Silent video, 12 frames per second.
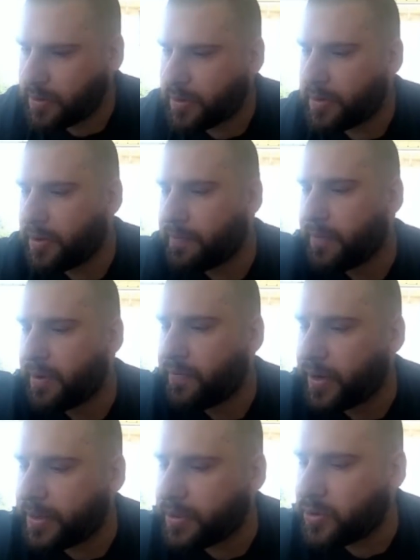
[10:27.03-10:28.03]
Oh, I
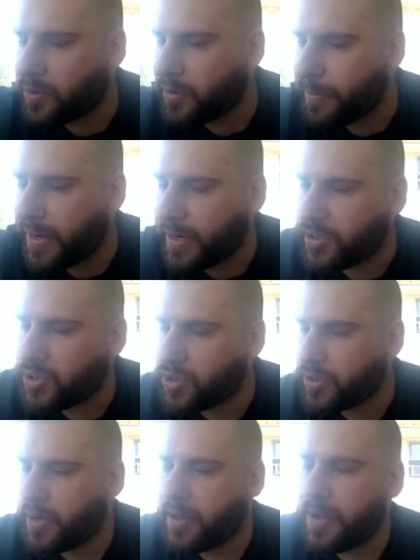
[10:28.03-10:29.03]
forgot to turn the page.
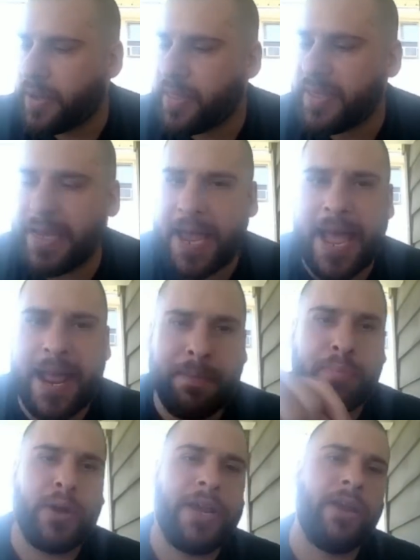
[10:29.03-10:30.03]
The
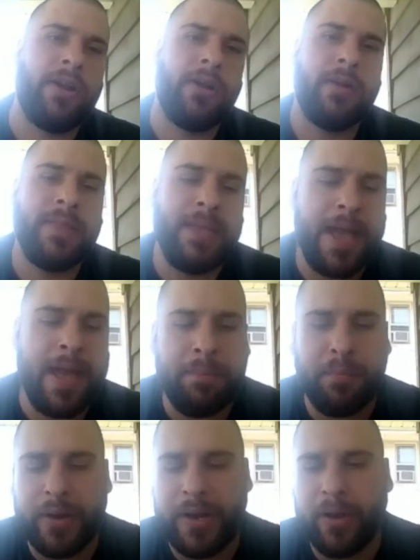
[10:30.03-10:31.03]
Endbringer. The
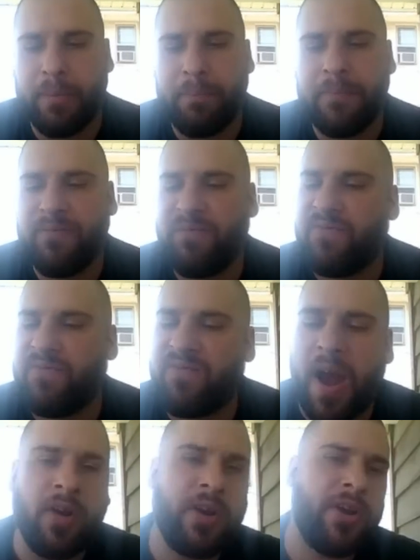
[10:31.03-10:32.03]
Endbringer,
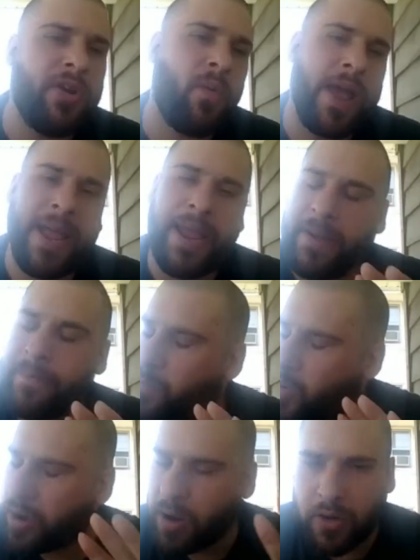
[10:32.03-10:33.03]
far and away,
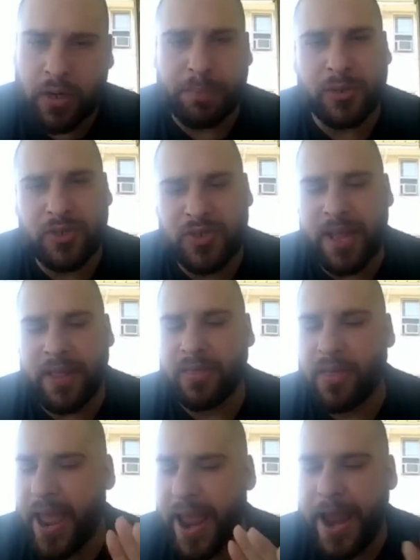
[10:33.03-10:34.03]
100%,
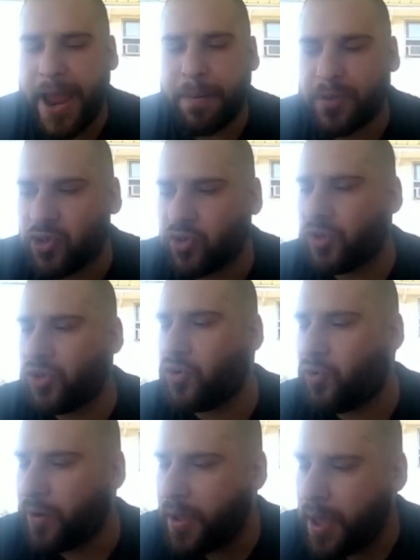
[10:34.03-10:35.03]
the
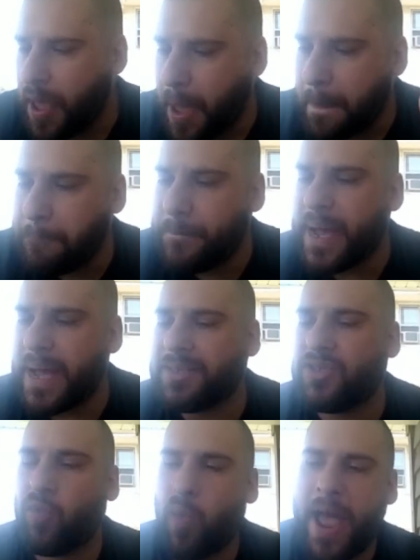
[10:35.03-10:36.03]
absolute
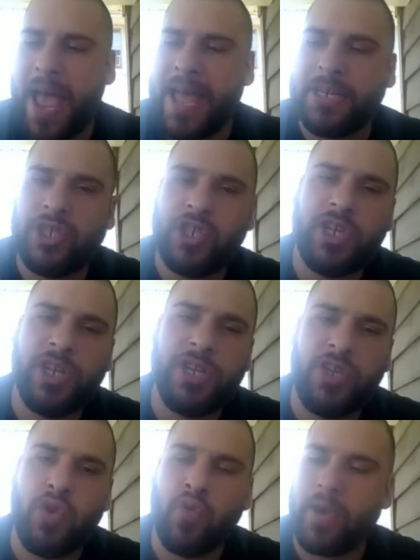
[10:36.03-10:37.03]
best wedge
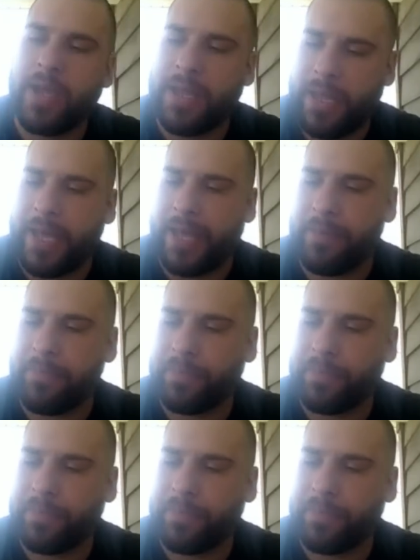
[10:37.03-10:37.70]
you can get.